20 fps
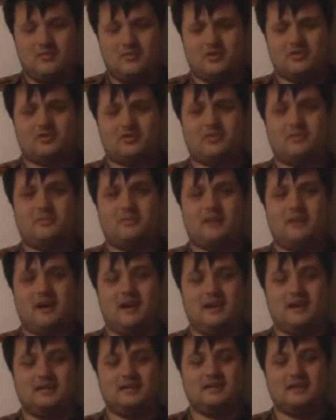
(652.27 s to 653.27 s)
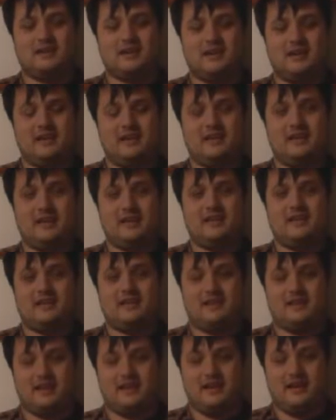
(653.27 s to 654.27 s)
But surprisingly, they
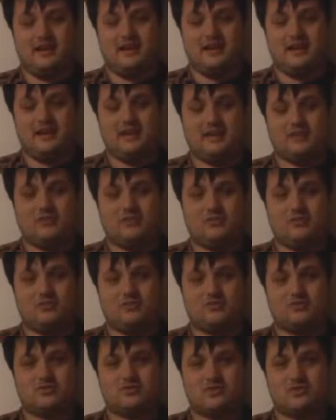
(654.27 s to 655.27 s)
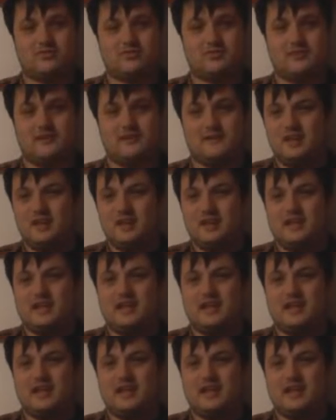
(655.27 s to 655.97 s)
did do something.